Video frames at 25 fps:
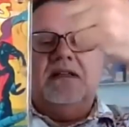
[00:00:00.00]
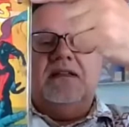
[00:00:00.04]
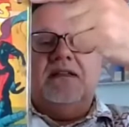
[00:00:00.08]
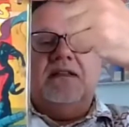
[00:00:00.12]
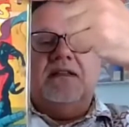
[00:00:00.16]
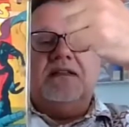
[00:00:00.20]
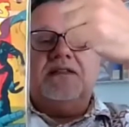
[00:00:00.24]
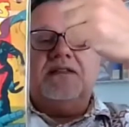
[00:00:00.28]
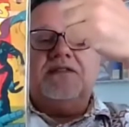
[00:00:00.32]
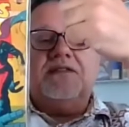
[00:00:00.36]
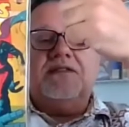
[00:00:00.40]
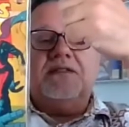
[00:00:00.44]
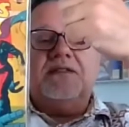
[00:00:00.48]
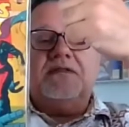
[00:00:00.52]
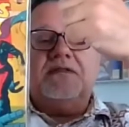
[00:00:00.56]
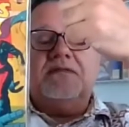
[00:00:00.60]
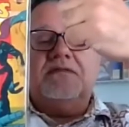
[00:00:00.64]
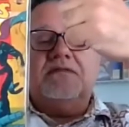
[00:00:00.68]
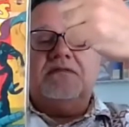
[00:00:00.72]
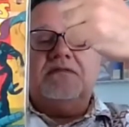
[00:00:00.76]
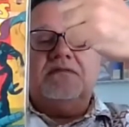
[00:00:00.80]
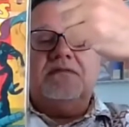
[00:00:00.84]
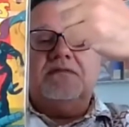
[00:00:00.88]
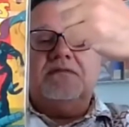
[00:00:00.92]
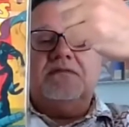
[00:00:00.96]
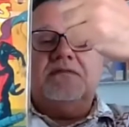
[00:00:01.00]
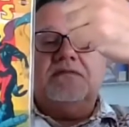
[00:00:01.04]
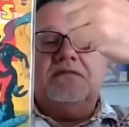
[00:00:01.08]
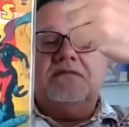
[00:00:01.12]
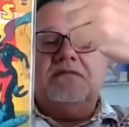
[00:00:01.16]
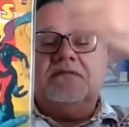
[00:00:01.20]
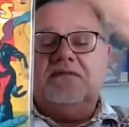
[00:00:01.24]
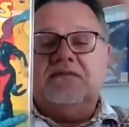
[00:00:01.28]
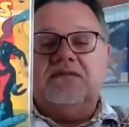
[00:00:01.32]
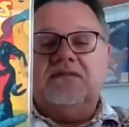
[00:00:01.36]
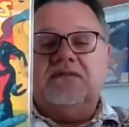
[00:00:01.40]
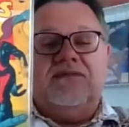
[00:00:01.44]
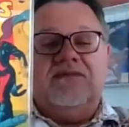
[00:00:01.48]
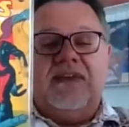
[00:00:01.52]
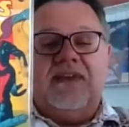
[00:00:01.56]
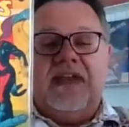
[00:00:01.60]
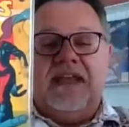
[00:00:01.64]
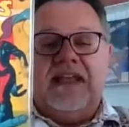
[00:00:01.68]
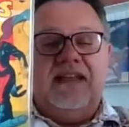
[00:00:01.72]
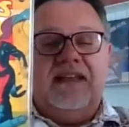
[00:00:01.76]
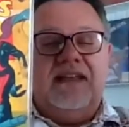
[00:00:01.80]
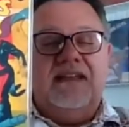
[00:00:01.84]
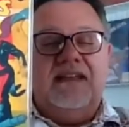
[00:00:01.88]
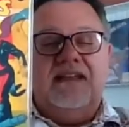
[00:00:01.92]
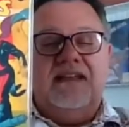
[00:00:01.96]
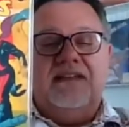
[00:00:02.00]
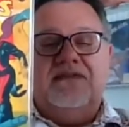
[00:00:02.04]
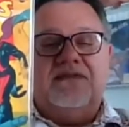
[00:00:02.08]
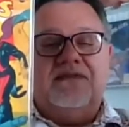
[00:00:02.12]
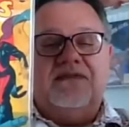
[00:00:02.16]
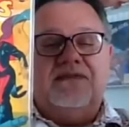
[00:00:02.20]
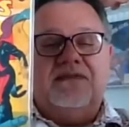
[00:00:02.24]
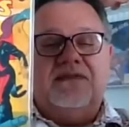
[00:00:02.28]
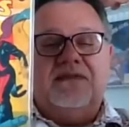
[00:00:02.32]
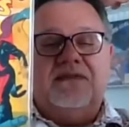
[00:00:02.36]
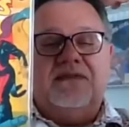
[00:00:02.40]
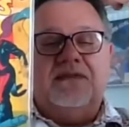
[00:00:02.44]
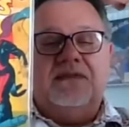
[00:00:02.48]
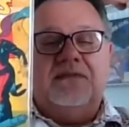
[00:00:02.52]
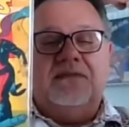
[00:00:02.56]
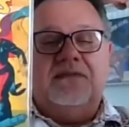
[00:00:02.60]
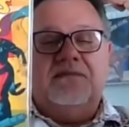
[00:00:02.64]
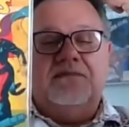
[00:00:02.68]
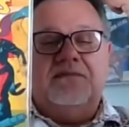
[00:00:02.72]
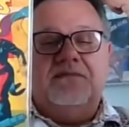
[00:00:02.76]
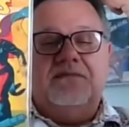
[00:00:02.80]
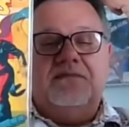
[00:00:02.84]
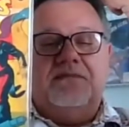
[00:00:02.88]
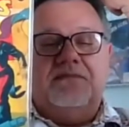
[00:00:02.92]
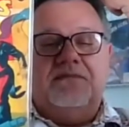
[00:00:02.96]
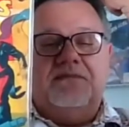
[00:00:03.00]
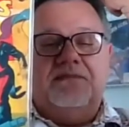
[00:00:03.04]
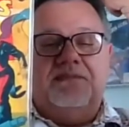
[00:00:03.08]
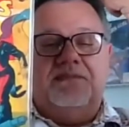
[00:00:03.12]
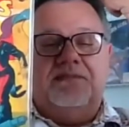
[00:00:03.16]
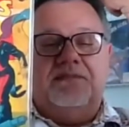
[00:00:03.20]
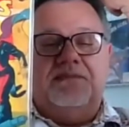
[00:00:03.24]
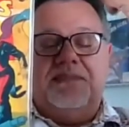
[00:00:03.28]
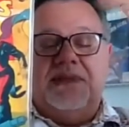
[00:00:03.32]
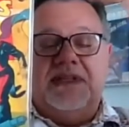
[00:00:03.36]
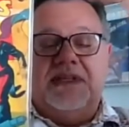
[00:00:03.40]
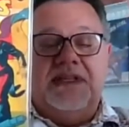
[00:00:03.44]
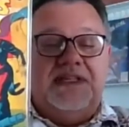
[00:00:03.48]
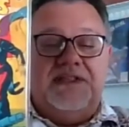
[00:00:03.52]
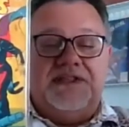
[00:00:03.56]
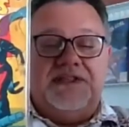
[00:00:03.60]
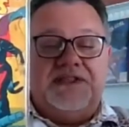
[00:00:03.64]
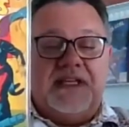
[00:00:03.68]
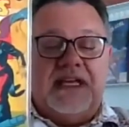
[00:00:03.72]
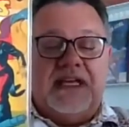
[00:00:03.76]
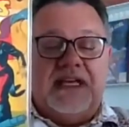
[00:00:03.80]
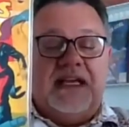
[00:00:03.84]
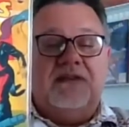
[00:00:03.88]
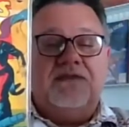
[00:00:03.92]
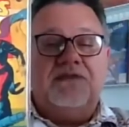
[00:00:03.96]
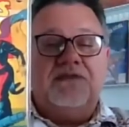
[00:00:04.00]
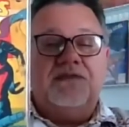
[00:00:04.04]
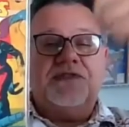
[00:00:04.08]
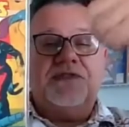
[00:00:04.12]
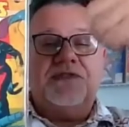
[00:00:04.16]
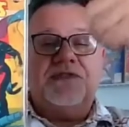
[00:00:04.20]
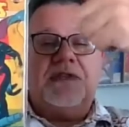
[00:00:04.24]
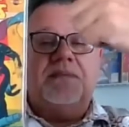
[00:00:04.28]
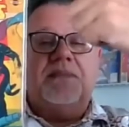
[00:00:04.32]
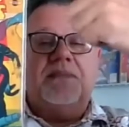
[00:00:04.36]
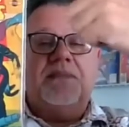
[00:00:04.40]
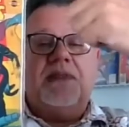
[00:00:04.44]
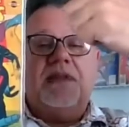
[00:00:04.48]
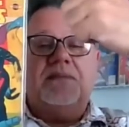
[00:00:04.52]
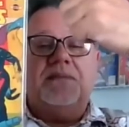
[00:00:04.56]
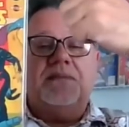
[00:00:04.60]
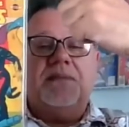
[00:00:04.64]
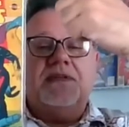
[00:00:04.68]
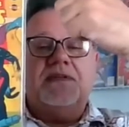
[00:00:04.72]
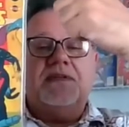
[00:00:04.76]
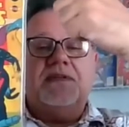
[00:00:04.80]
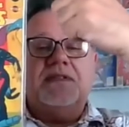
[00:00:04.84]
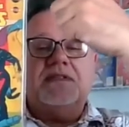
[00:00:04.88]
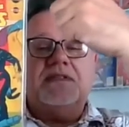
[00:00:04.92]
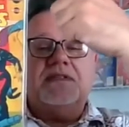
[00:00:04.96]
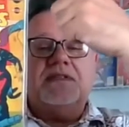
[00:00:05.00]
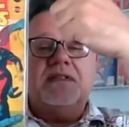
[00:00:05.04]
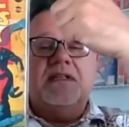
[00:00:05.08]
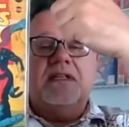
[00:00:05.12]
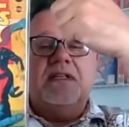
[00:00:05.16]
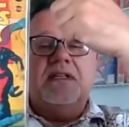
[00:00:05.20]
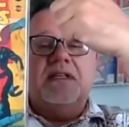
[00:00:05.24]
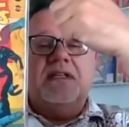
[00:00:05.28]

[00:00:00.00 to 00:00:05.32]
This is faded or bleached out or something because